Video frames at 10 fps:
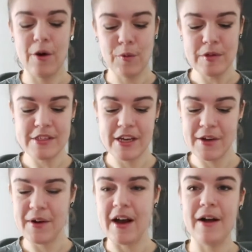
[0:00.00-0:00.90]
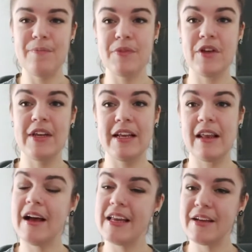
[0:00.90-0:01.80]
Also, you need
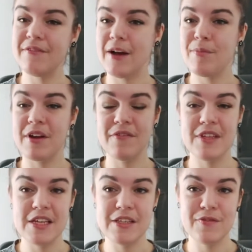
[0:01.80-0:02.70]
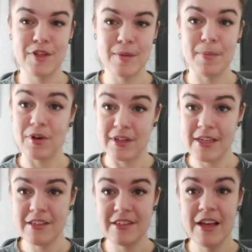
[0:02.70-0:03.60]
lining fabric for this, for the
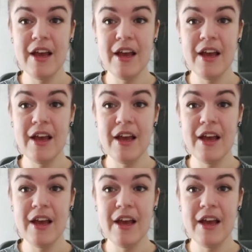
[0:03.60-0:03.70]
bodice,